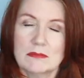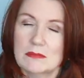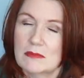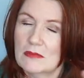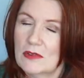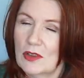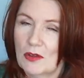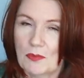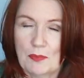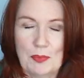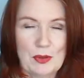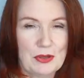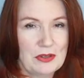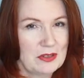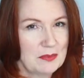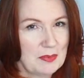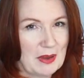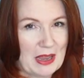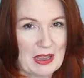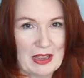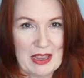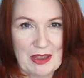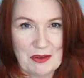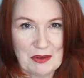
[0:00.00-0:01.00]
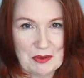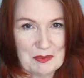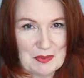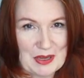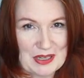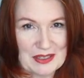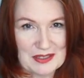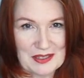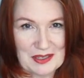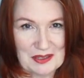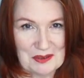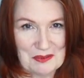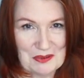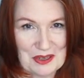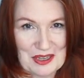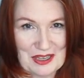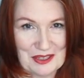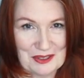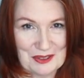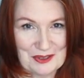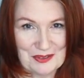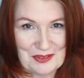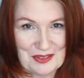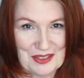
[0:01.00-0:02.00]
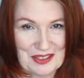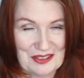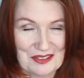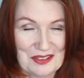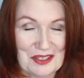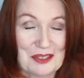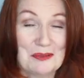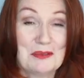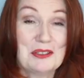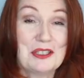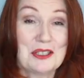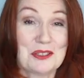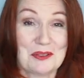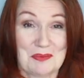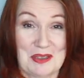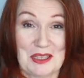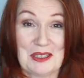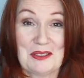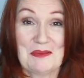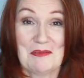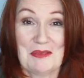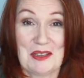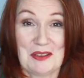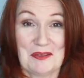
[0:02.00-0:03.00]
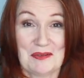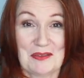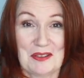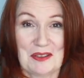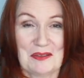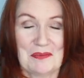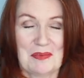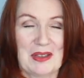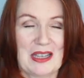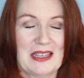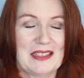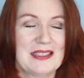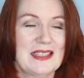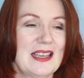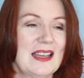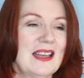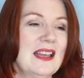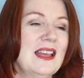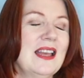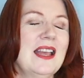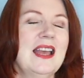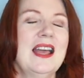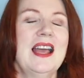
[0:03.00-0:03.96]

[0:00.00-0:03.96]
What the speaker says: Not bothered about how it makes anyone else feel, it just makes me feel better.